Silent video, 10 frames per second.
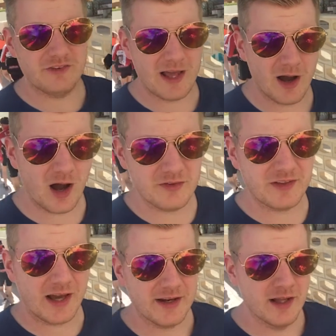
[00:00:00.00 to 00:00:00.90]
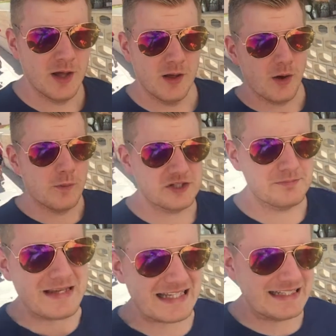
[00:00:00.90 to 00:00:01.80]
flight at 9:30, which
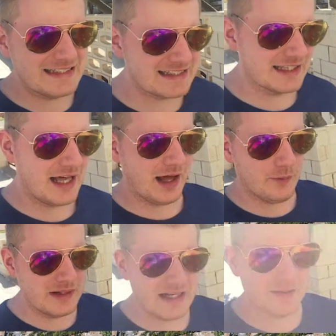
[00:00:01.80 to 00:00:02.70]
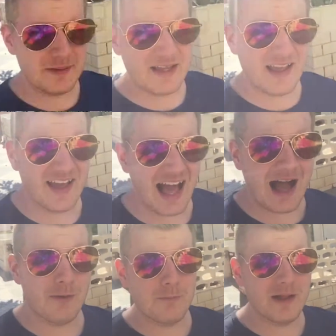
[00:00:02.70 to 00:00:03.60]
means that we need to be
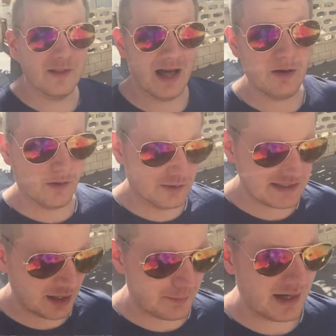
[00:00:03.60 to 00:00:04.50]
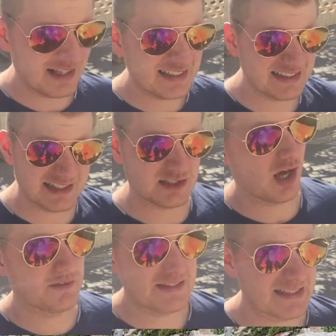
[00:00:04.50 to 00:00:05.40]
out of the hotel by like 6,
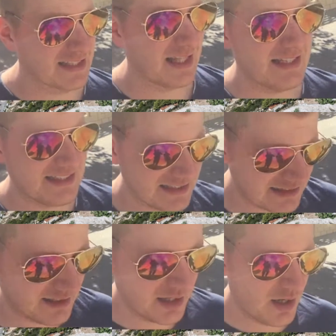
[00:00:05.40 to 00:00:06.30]
half 6 at the latest,